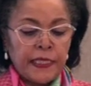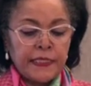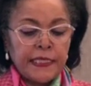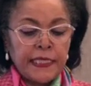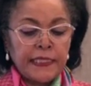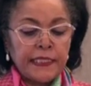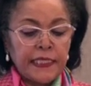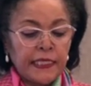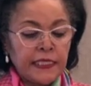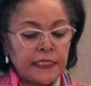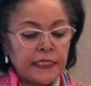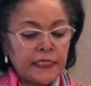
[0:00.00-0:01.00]
Technical
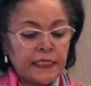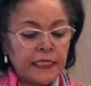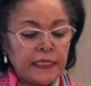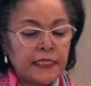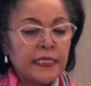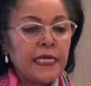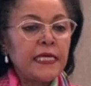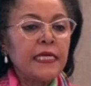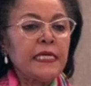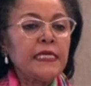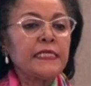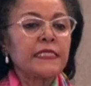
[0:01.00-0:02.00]
assistance
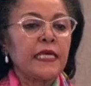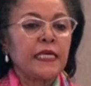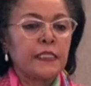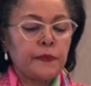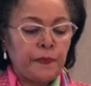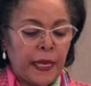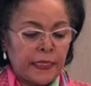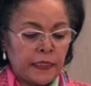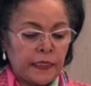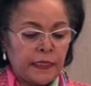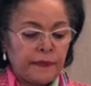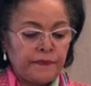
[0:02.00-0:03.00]
is expanding.